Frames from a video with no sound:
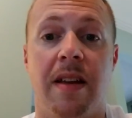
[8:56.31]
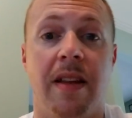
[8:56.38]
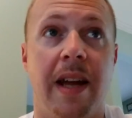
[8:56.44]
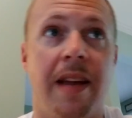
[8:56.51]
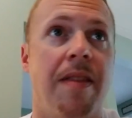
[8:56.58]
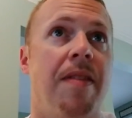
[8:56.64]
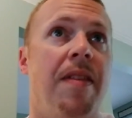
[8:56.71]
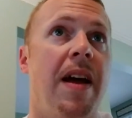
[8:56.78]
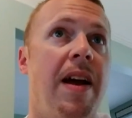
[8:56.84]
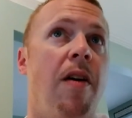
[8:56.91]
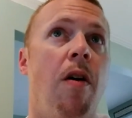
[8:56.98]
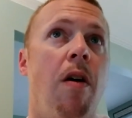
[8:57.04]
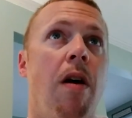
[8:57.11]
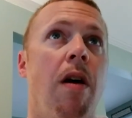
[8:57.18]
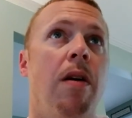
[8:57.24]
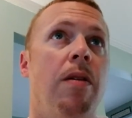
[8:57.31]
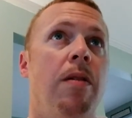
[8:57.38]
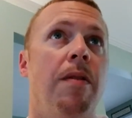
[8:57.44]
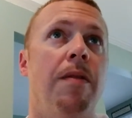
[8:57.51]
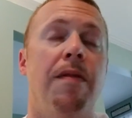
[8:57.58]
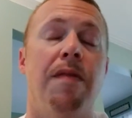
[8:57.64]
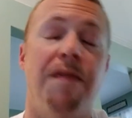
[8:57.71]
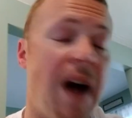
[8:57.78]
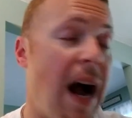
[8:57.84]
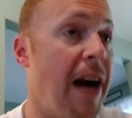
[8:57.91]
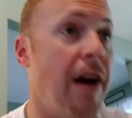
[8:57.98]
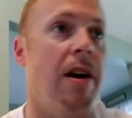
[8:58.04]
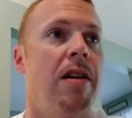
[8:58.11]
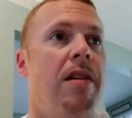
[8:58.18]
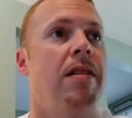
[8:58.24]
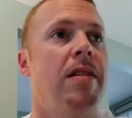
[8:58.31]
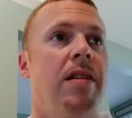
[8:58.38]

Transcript: Like they are fire.